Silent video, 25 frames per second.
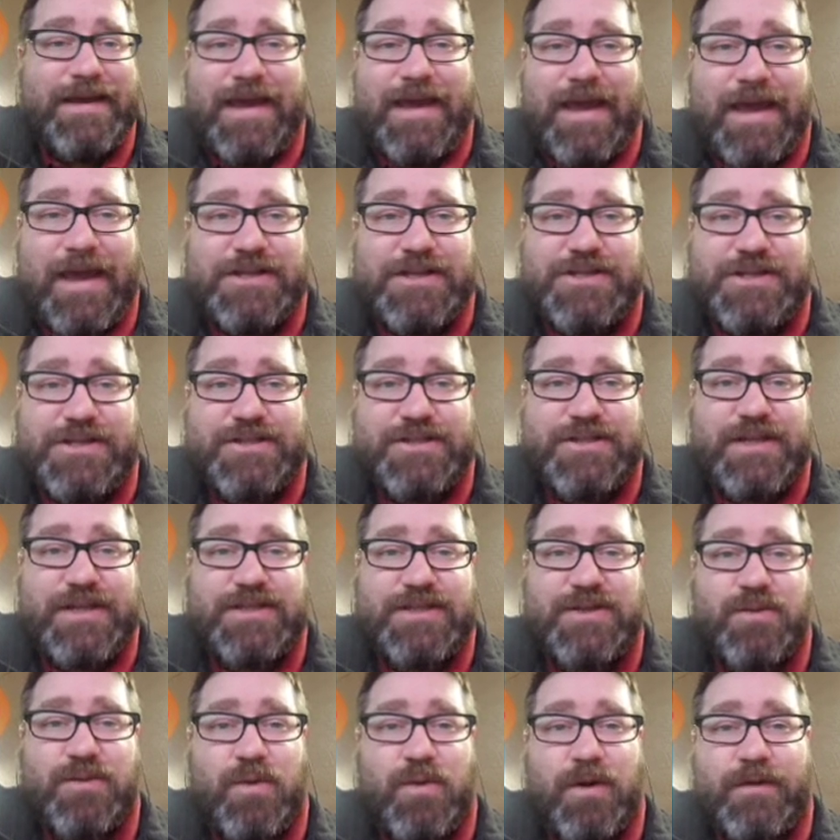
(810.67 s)
it just
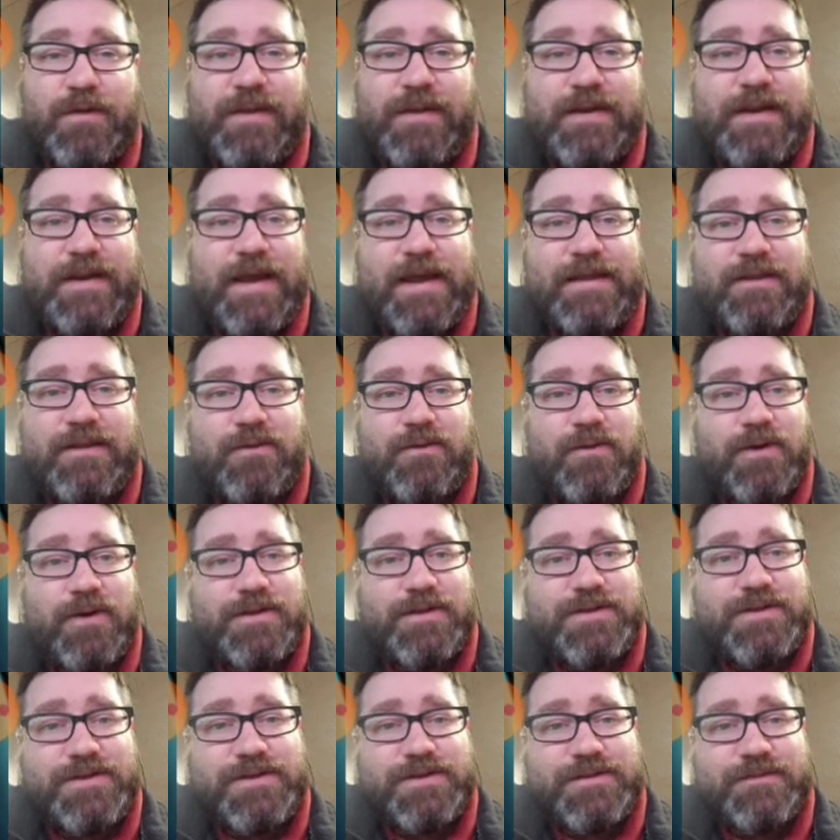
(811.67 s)
doesn't work. The Night
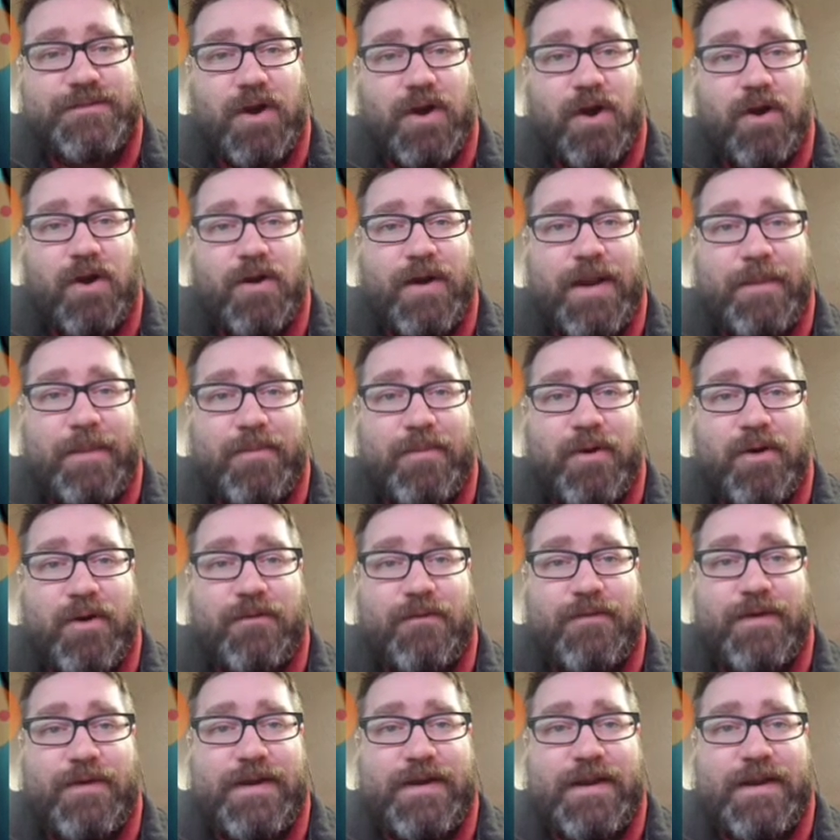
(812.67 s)
Lords are a
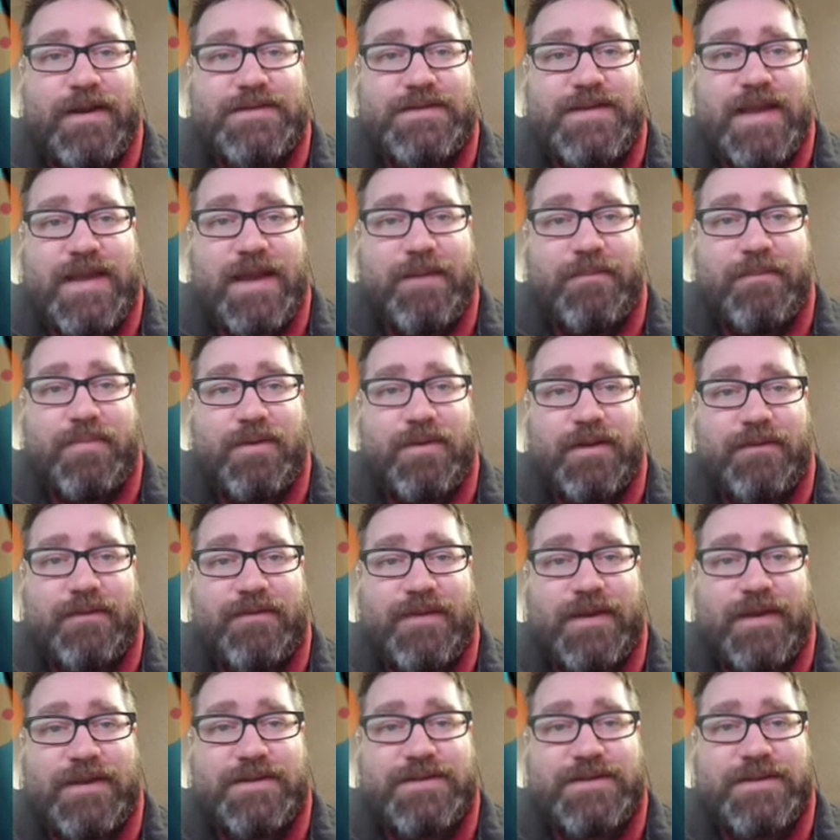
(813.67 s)
perfect example of
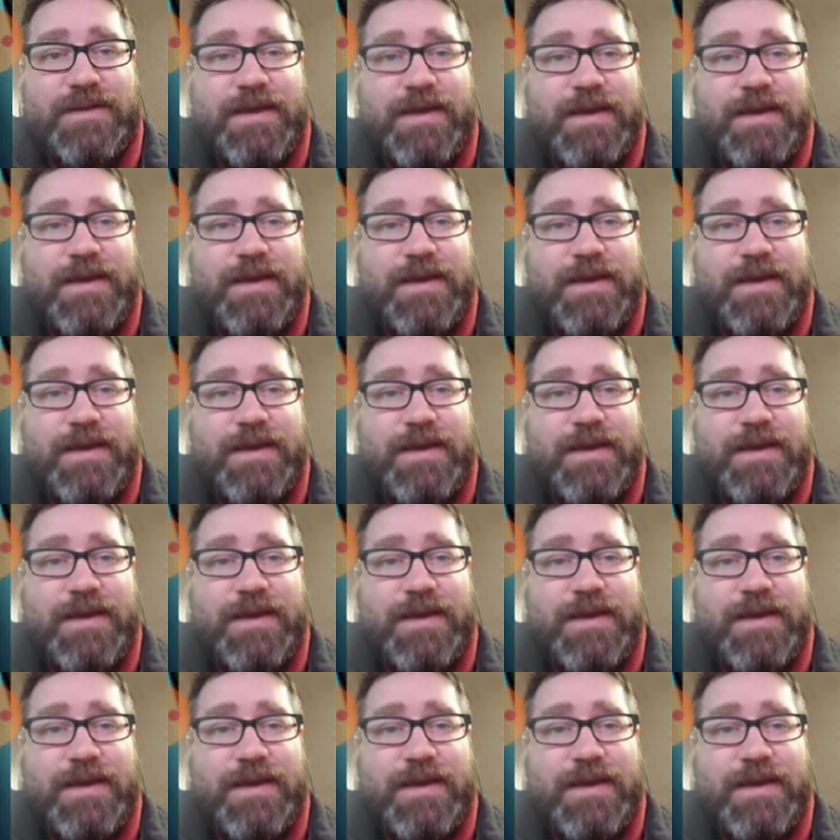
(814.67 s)
this